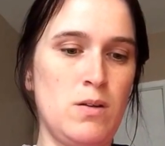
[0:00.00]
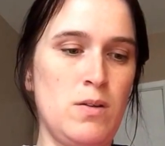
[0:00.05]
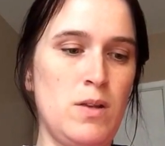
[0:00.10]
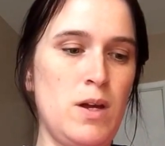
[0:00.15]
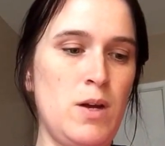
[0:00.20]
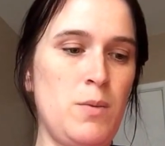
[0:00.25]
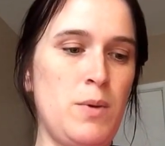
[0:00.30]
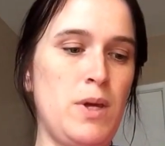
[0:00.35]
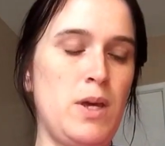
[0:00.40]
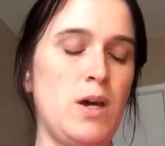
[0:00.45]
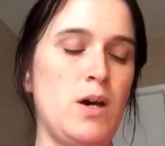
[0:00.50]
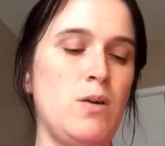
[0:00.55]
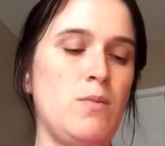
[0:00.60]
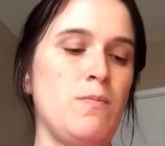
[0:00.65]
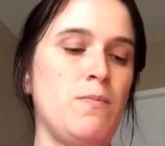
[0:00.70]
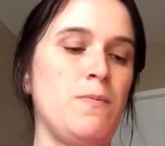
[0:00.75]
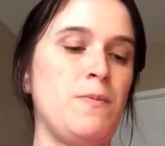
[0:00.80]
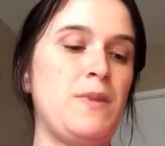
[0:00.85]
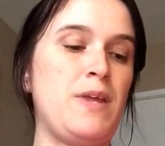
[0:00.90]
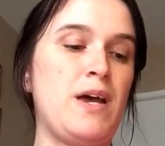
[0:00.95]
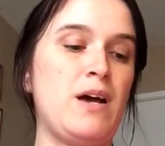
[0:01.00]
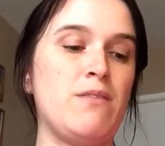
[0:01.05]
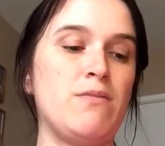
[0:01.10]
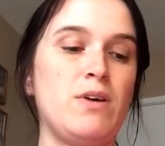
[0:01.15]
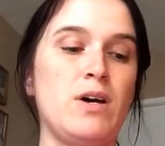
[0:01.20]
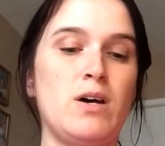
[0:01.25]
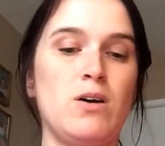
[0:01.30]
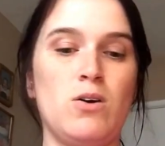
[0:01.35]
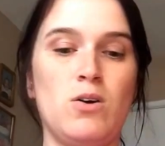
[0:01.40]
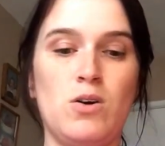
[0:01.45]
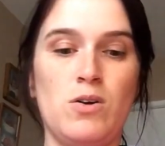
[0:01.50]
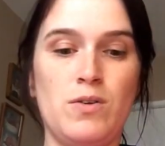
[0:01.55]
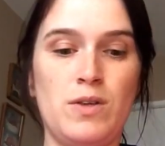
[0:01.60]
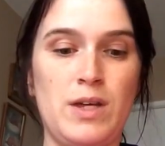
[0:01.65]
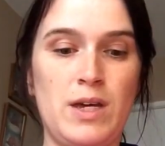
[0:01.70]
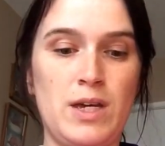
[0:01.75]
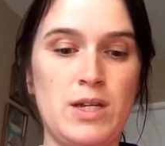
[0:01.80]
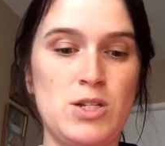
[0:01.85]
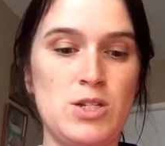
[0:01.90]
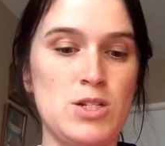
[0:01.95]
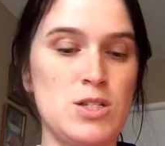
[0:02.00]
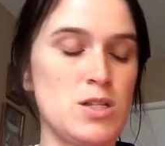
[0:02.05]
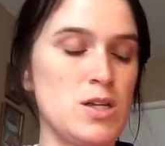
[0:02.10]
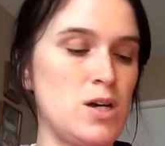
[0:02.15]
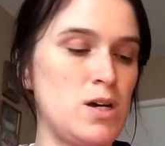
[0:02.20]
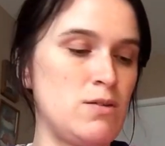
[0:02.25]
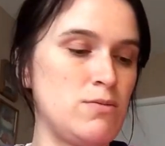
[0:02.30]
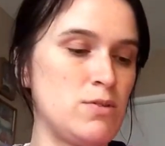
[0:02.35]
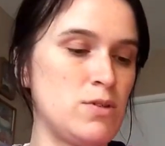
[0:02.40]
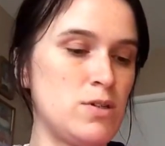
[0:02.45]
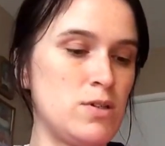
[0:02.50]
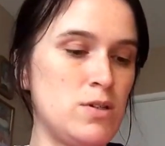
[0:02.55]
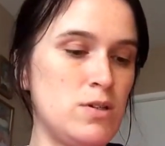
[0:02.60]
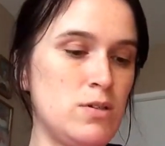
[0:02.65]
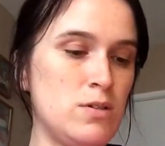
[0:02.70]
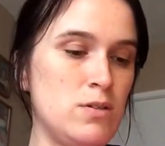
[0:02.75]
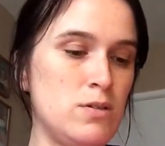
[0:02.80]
There we go. Now I've got all the edges covered.